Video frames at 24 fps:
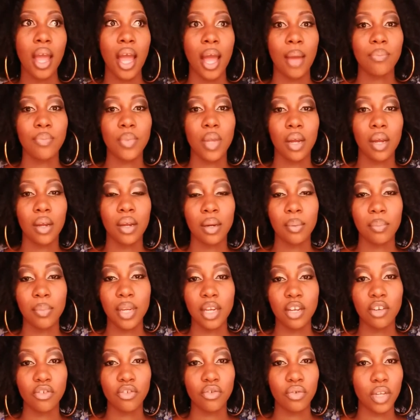I'm not going to be
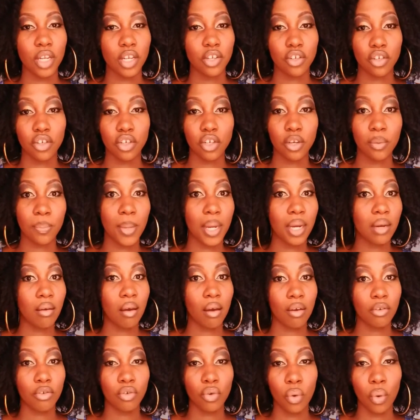in this relationship and
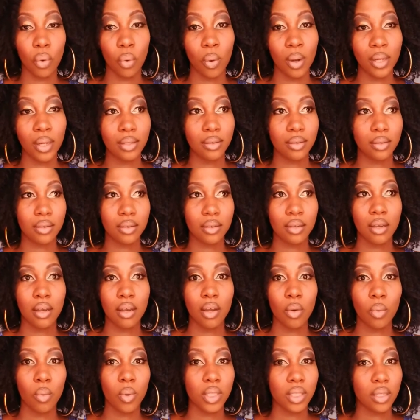not know what's
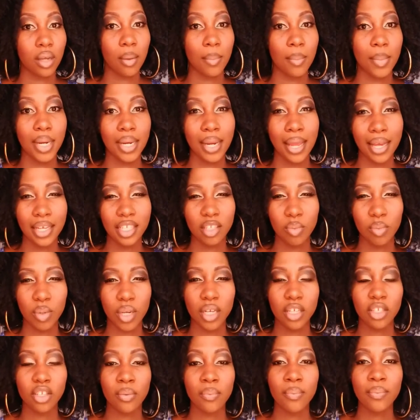what's coming next
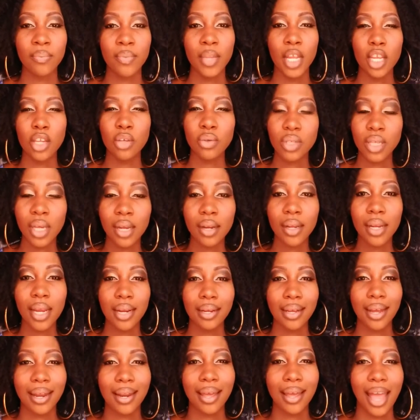because you start to get
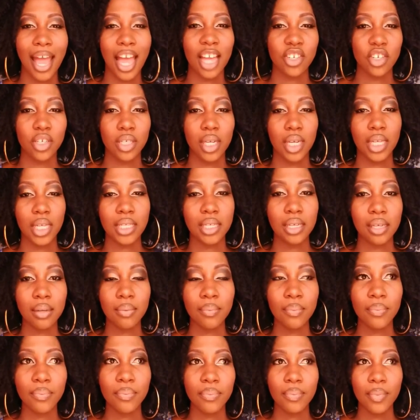kind of agitated
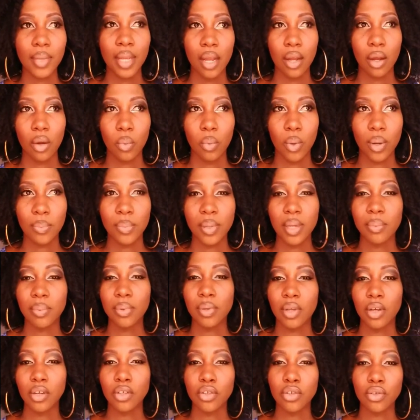when people
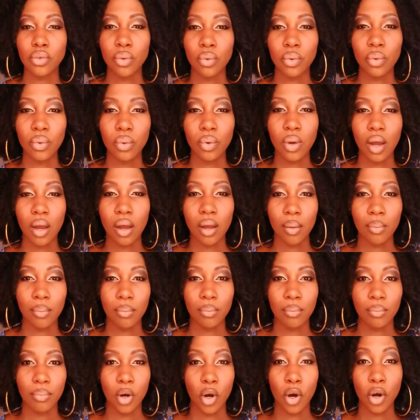are so
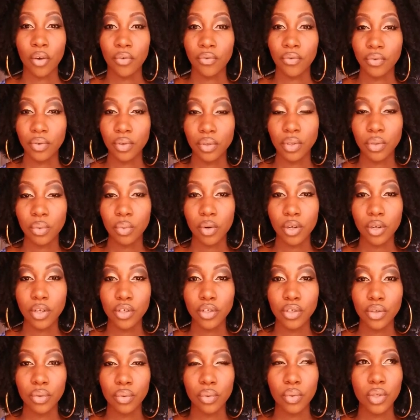um, hurtful towards
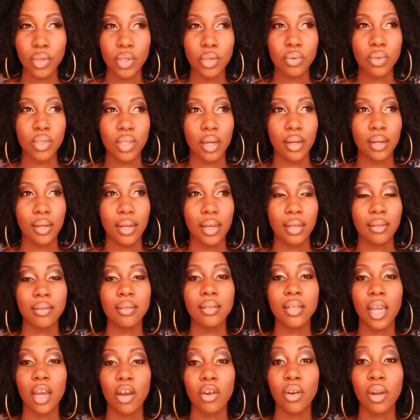you. You start to get
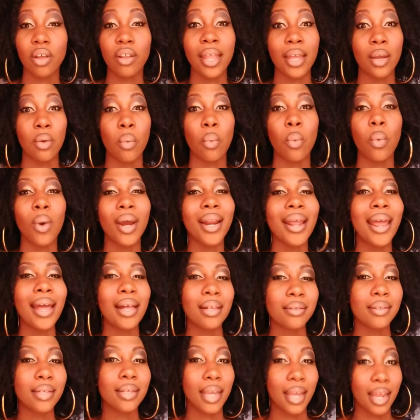scared like what
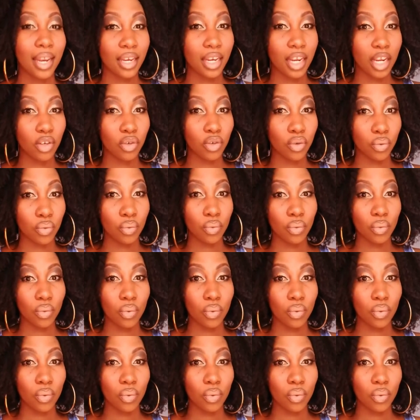else can they do?